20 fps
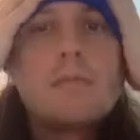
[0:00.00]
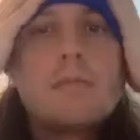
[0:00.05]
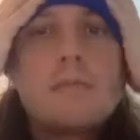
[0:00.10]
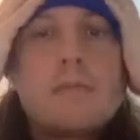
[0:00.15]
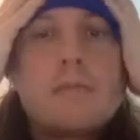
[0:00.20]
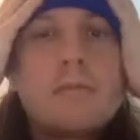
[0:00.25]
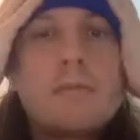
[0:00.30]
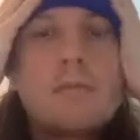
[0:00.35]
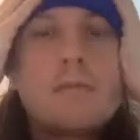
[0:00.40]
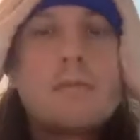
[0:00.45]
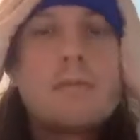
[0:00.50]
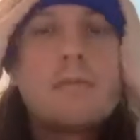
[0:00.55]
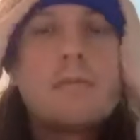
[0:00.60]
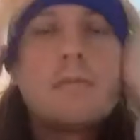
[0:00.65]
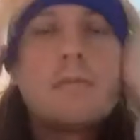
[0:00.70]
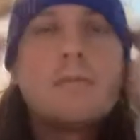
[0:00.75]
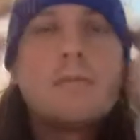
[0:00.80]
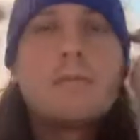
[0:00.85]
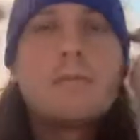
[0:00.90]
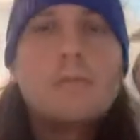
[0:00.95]

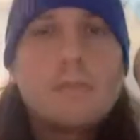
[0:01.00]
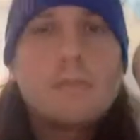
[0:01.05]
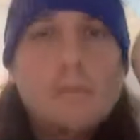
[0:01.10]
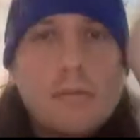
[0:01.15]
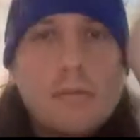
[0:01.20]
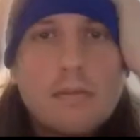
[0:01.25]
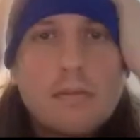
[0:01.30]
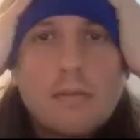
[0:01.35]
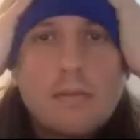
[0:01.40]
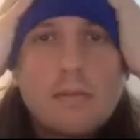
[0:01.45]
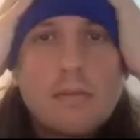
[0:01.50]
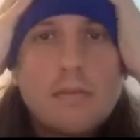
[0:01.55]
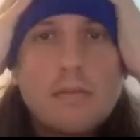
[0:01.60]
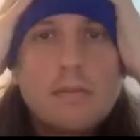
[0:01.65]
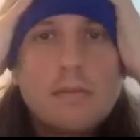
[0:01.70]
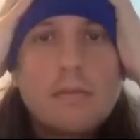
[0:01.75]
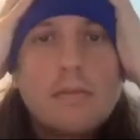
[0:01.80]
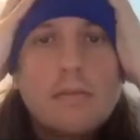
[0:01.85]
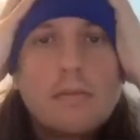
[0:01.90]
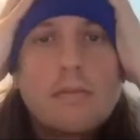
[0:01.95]

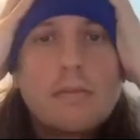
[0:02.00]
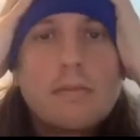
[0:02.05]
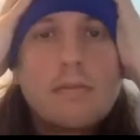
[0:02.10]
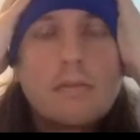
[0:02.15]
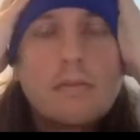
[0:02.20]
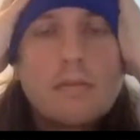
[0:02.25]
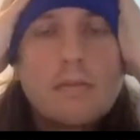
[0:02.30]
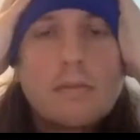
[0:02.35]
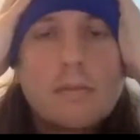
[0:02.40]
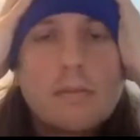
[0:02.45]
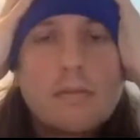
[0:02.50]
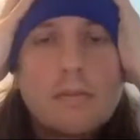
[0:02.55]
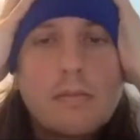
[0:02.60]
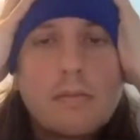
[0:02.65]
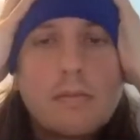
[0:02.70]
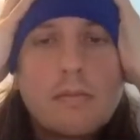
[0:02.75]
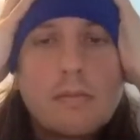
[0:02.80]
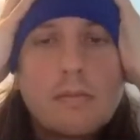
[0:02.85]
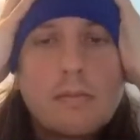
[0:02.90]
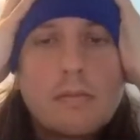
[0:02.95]

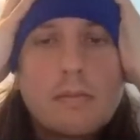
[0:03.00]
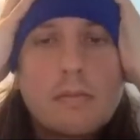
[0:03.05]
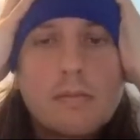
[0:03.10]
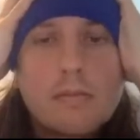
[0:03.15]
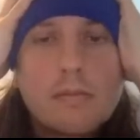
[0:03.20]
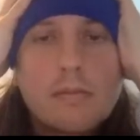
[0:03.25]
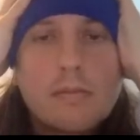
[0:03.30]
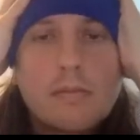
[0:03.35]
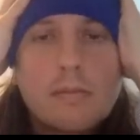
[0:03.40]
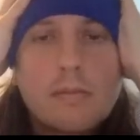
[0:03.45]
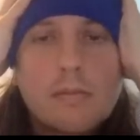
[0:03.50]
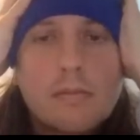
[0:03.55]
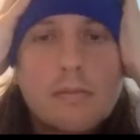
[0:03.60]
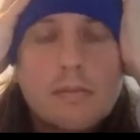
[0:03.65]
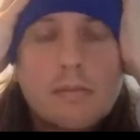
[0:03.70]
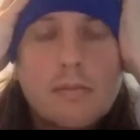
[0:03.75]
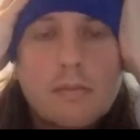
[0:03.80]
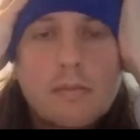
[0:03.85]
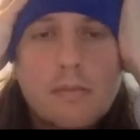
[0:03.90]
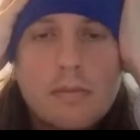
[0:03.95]

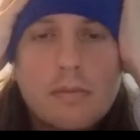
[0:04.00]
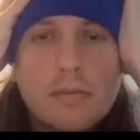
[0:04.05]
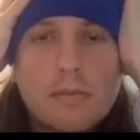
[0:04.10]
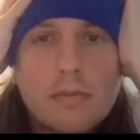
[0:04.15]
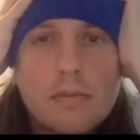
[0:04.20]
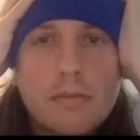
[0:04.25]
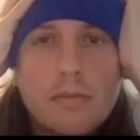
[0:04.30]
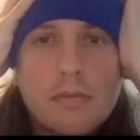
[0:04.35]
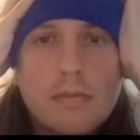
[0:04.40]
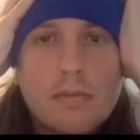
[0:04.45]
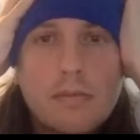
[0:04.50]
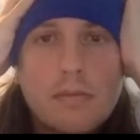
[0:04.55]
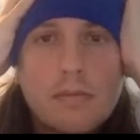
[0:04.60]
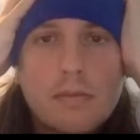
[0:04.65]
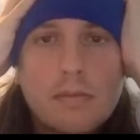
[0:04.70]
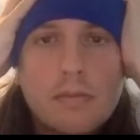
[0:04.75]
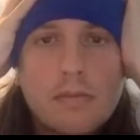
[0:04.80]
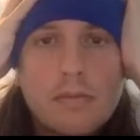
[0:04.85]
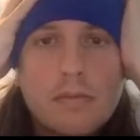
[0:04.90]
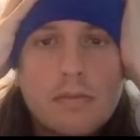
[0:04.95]

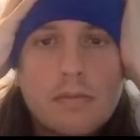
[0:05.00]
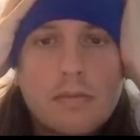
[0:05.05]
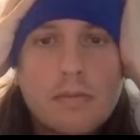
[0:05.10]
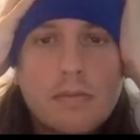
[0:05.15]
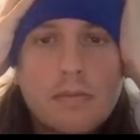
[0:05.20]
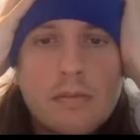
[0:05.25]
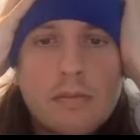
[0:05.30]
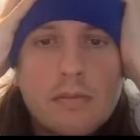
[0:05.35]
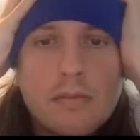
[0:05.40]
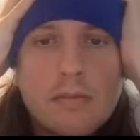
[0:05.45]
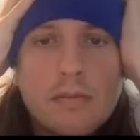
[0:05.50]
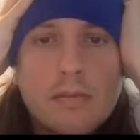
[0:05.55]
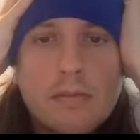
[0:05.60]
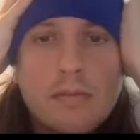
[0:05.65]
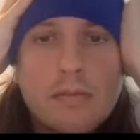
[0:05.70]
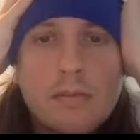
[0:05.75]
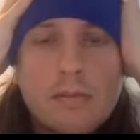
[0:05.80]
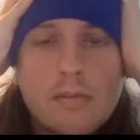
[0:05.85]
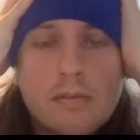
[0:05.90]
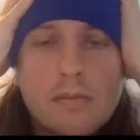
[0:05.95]

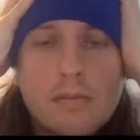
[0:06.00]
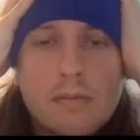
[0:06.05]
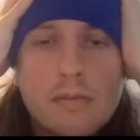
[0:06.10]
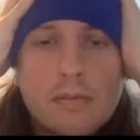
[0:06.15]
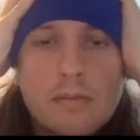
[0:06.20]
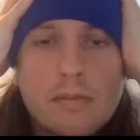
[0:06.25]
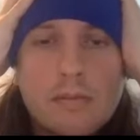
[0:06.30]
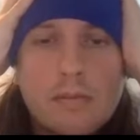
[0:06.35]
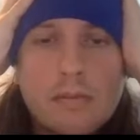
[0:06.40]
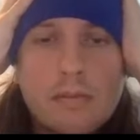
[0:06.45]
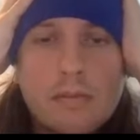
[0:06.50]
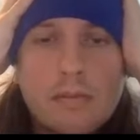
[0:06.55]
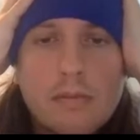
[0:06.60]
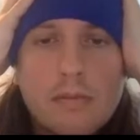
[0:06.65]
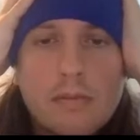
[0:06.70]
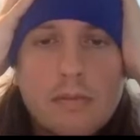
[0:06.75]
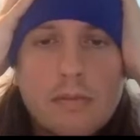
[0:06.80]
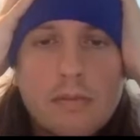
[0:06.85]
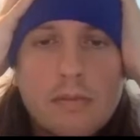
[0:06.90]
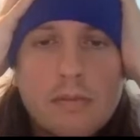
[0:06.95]

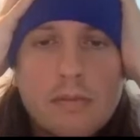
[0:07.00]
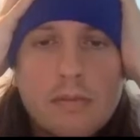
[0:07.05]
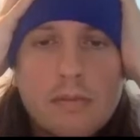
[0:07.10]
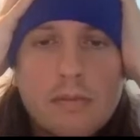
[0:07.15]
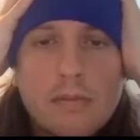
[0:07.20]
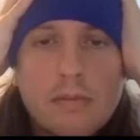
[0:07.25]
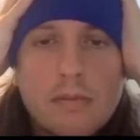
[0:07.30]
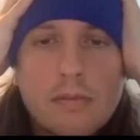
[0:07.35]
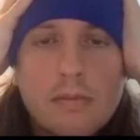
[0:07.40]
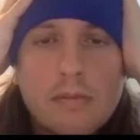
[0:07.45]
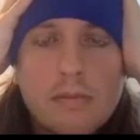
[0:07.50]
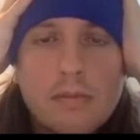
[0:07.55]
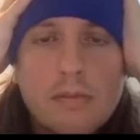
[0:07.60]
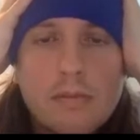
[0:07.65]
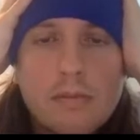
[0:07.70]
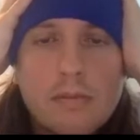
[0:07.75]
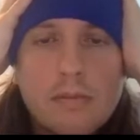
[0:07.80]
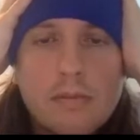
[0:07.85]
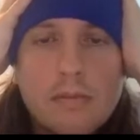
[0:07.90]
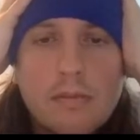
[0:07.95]
[no speech]